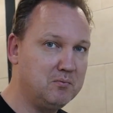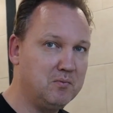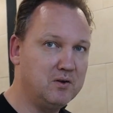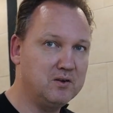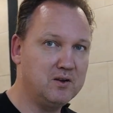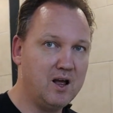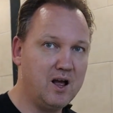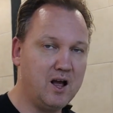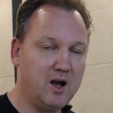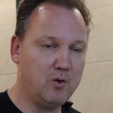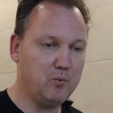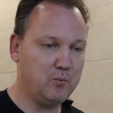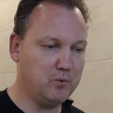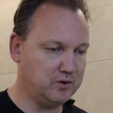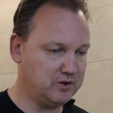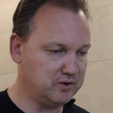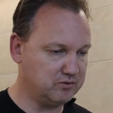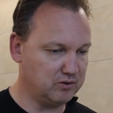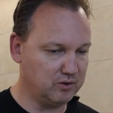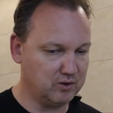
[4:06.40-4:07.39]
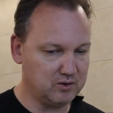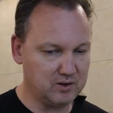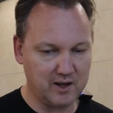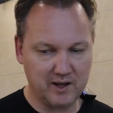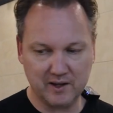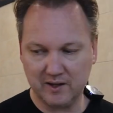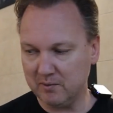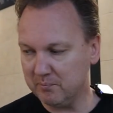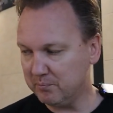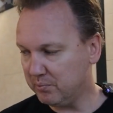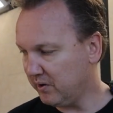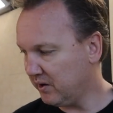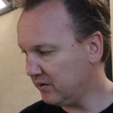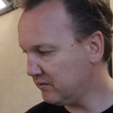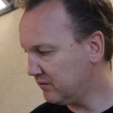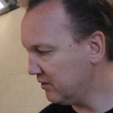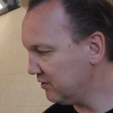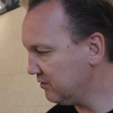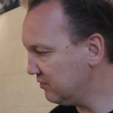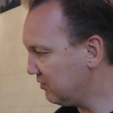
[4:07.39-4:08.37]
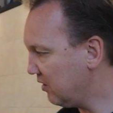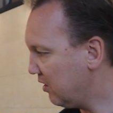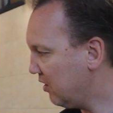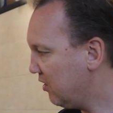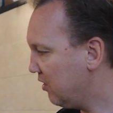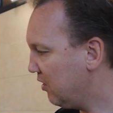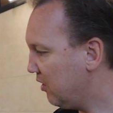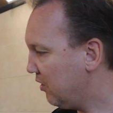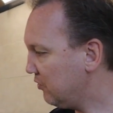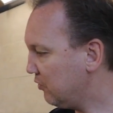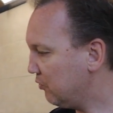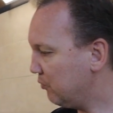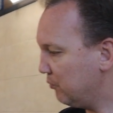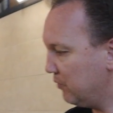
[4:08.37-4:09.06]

but how would this look like in practice on the